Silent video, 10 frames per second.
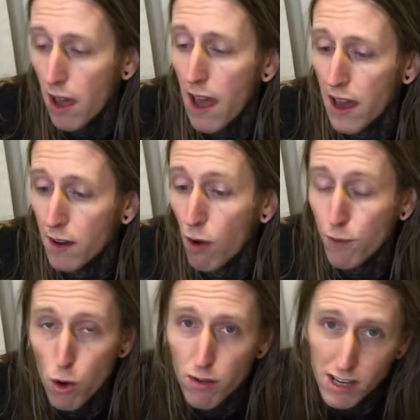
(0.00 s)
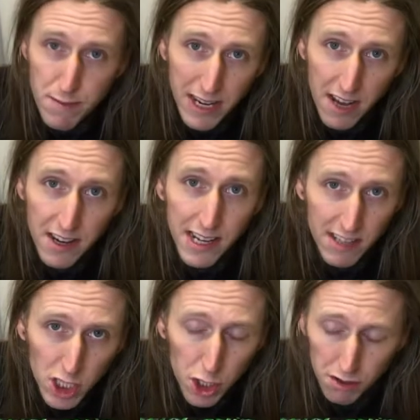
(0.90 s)
and of course LimiKen
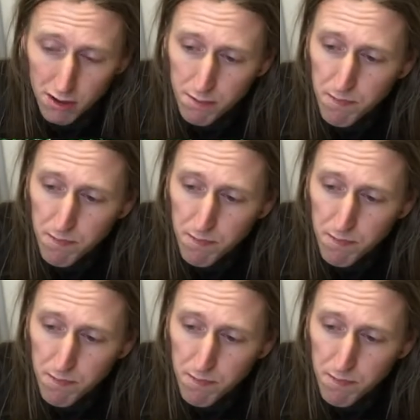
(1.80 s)
editions.